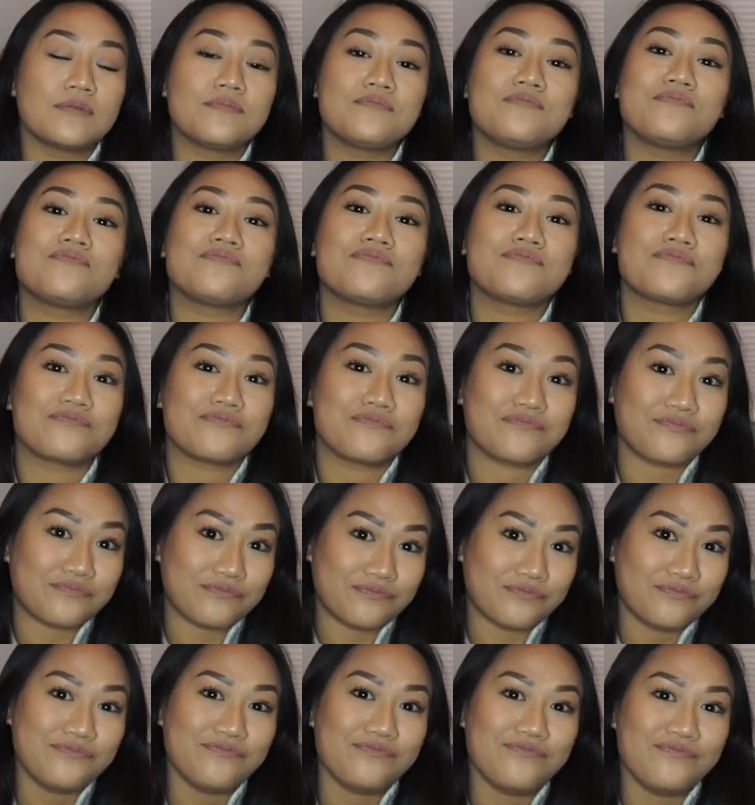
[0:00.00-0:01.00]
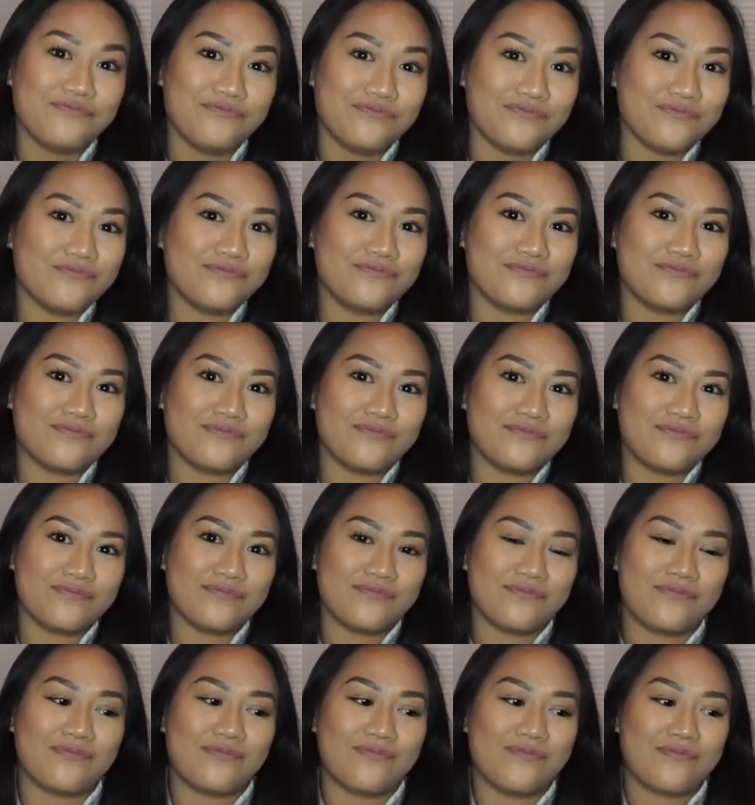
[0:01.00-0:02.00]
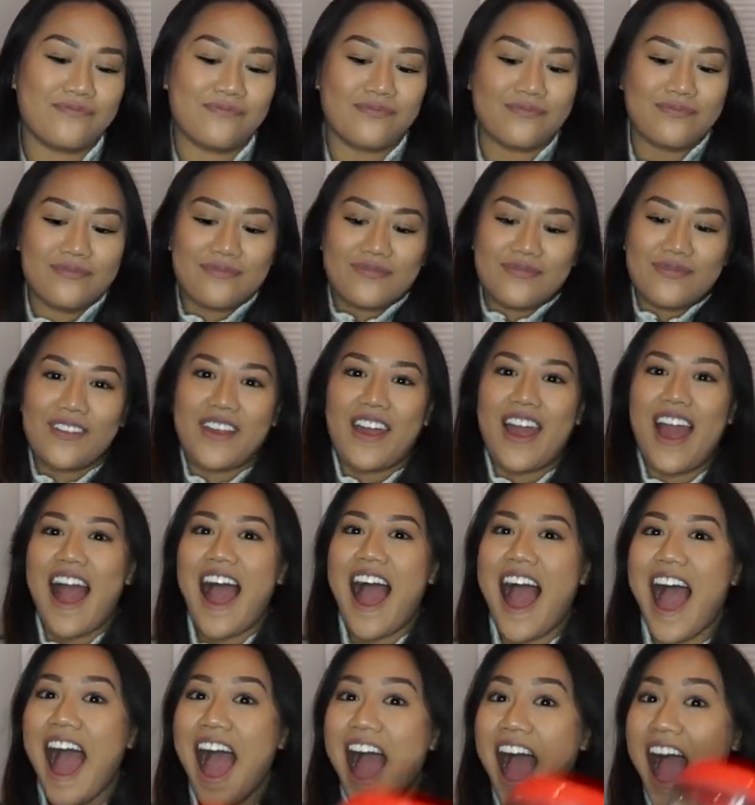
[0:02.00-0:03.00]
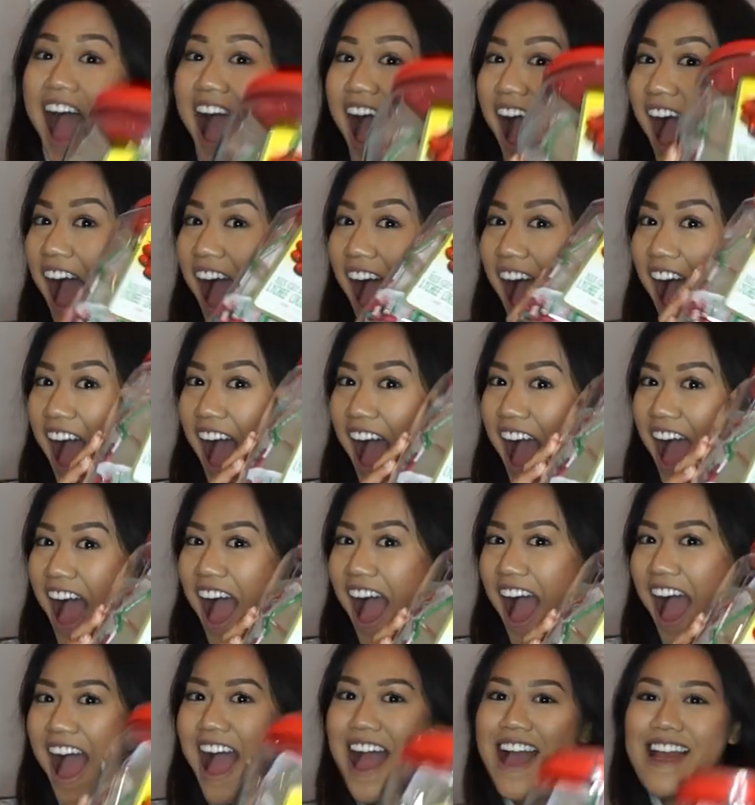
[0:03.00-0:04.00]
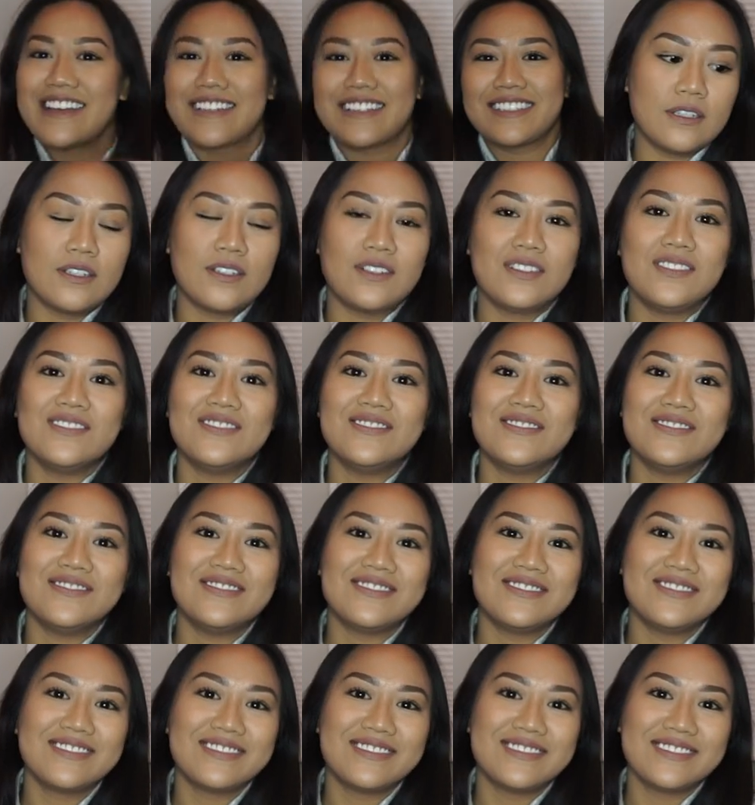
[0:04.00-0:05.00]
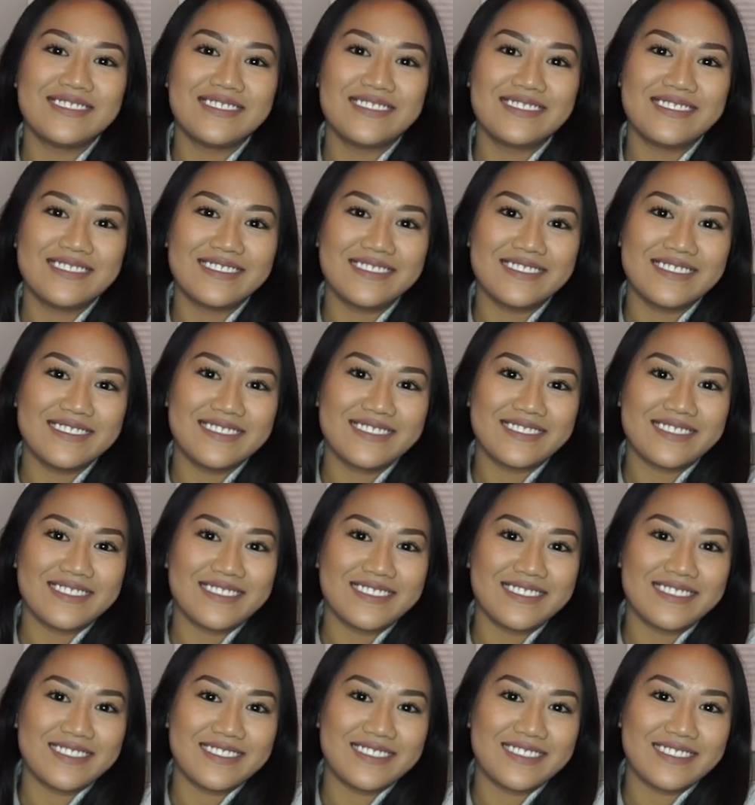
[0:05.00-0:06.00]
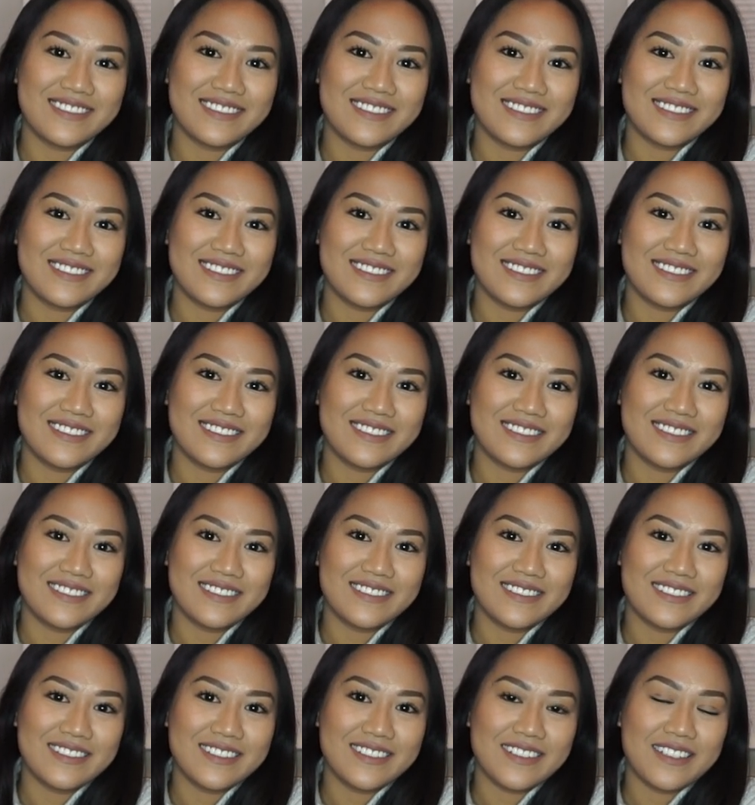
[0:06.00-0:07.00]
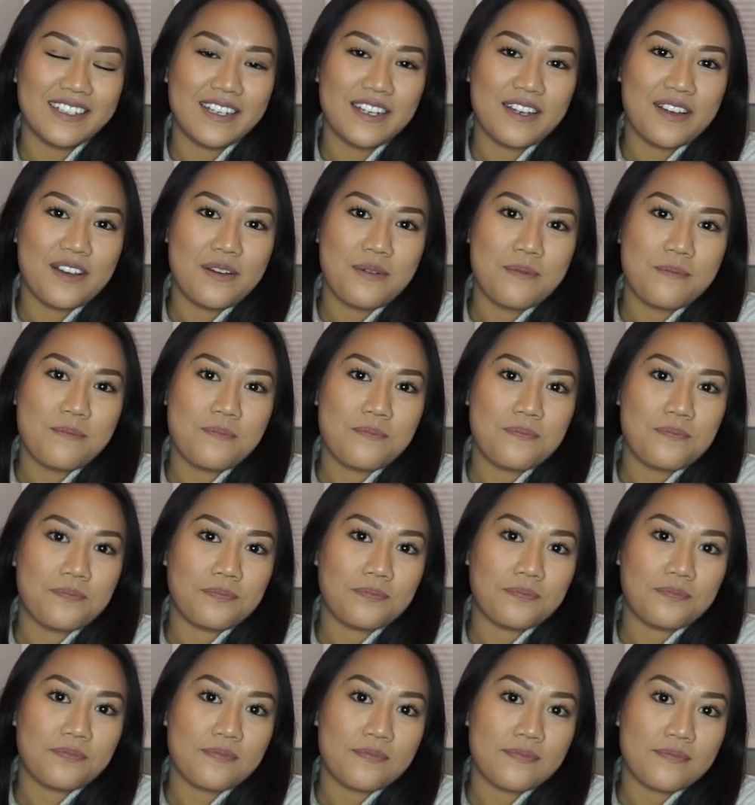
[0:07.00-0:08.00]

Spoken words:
(not speaking)